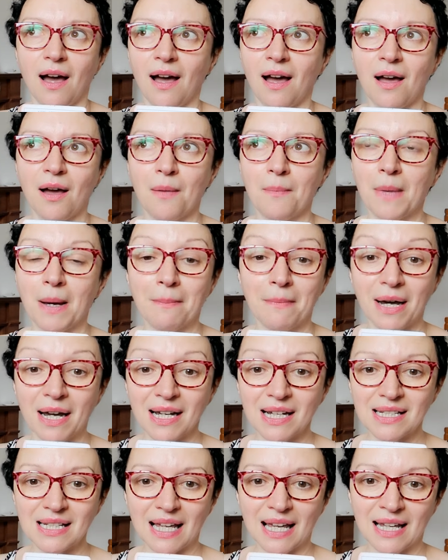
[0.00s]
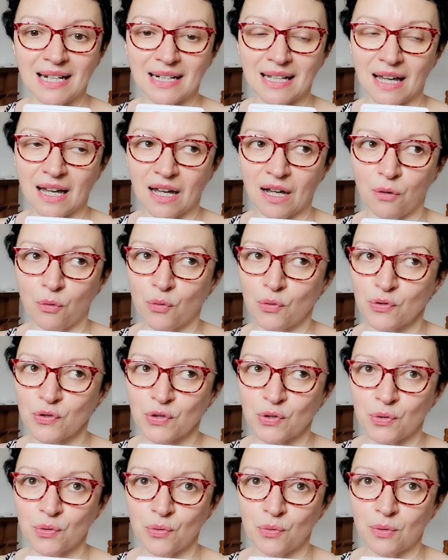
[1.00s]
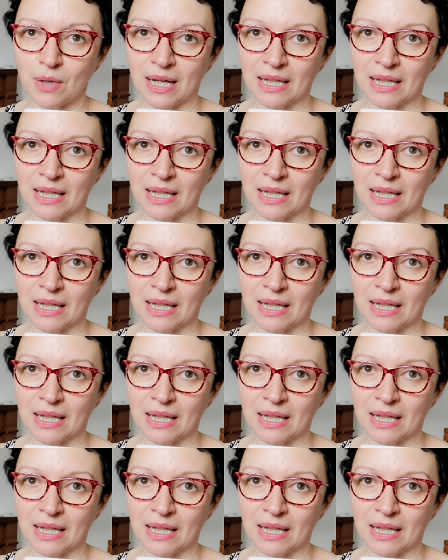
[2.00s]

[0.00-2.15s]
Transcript: uh, my mind and I also